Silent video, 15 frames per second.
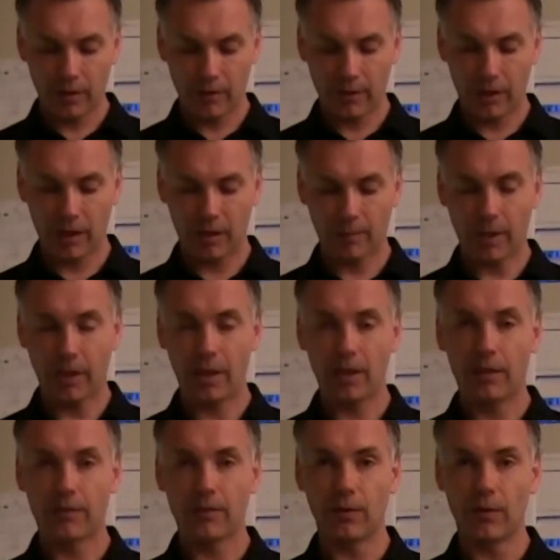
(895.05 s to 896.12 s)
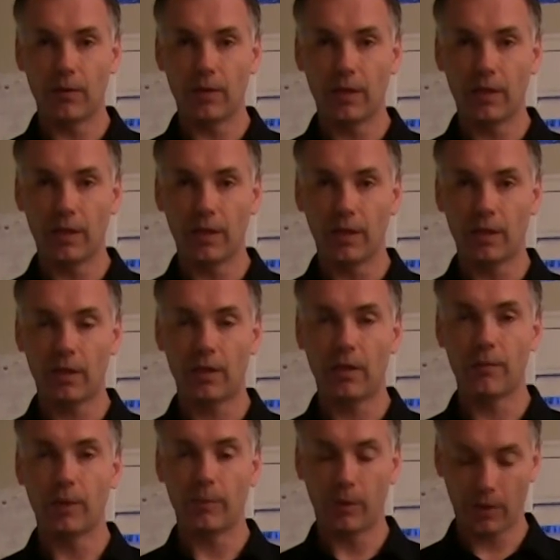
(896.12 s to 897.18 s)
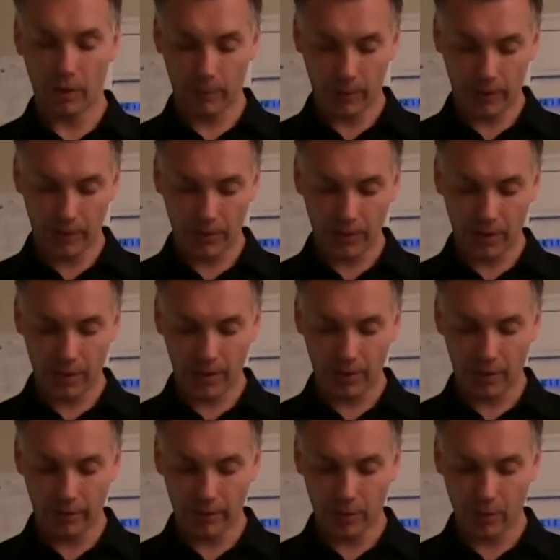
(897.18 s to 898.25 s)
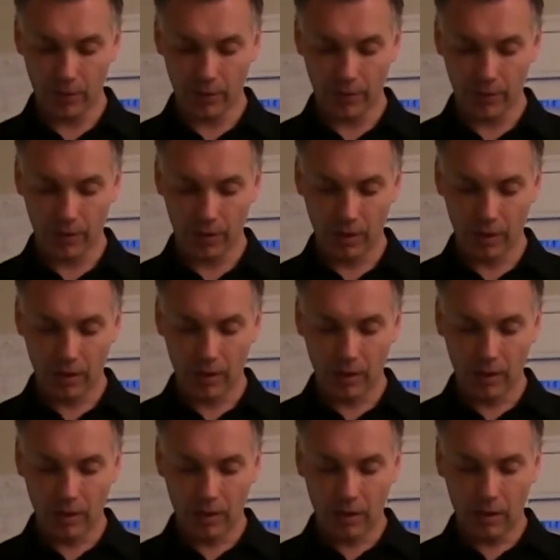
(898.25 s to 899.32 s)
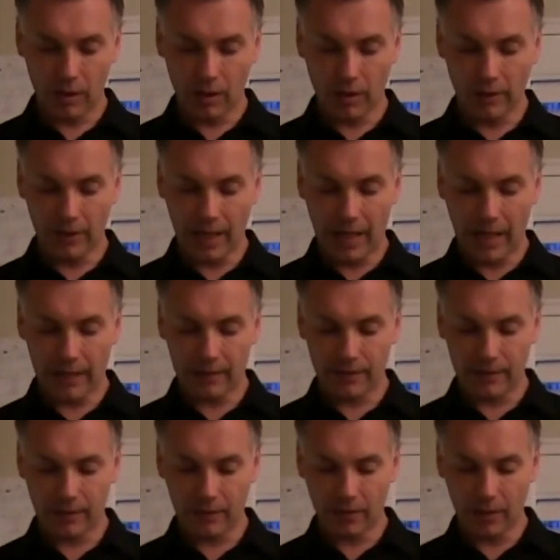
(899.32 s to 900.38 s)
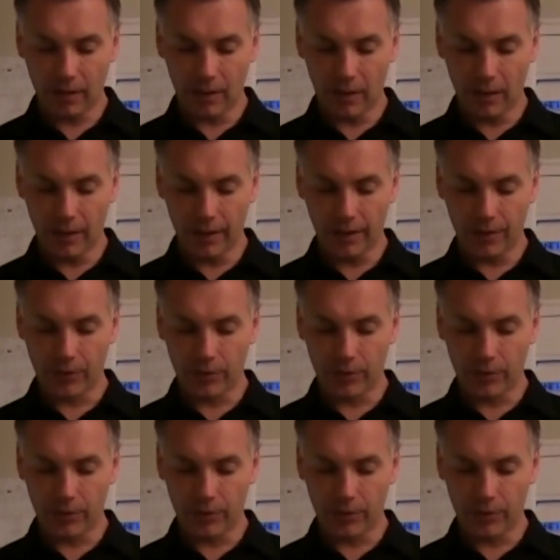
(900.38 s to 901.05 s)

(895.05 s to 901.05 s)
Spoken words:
thing about it for kernel mode programmers is, of course, that it